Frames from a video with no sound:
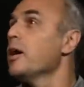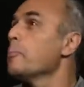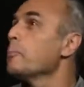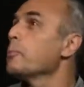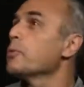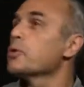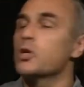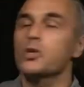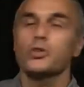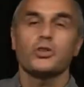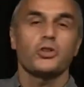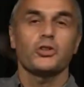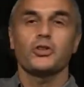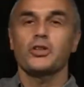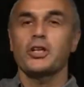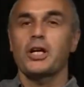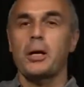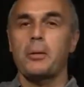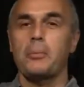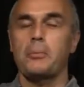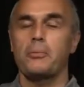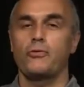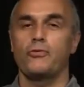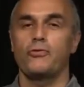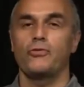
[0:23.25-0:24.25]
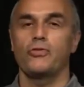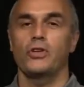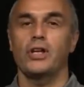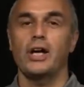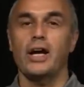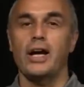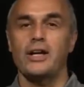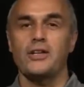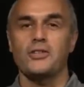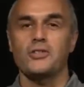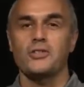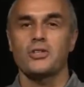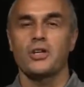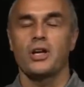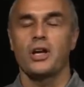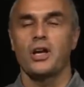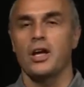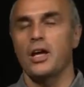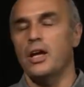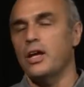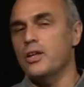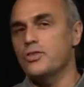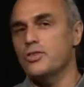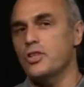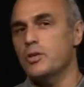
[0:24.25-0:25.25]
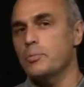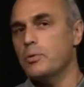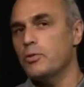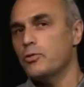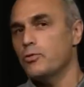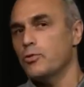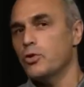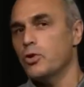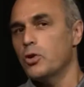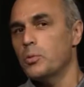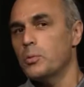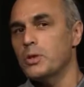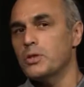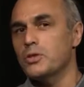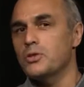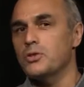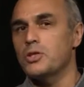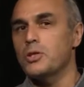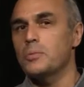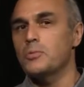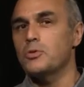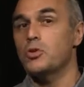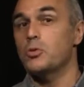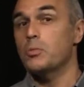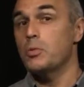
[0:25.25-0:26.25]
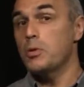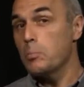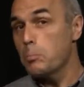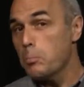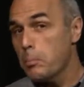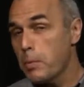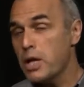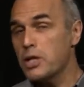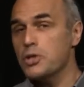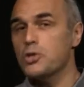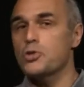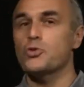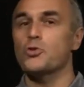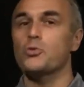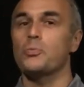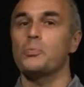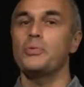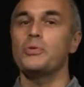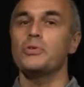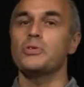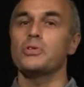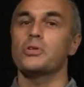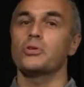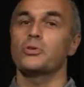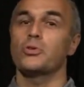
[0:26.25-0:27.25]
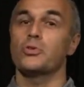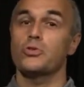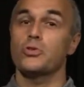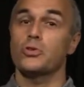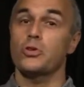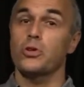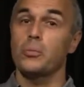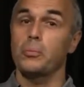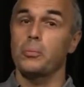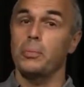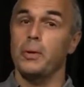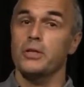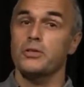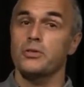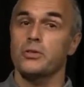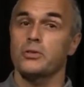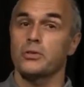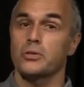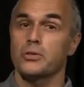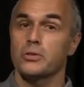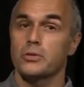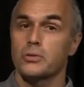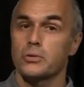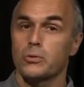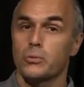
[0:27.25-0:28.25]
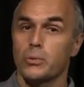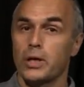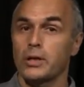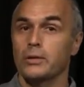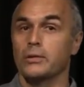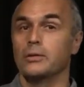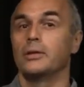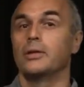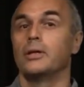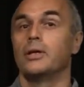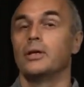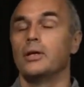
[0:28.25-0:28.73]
prototype flies, and the performance seems to be much superior to the competitor's one.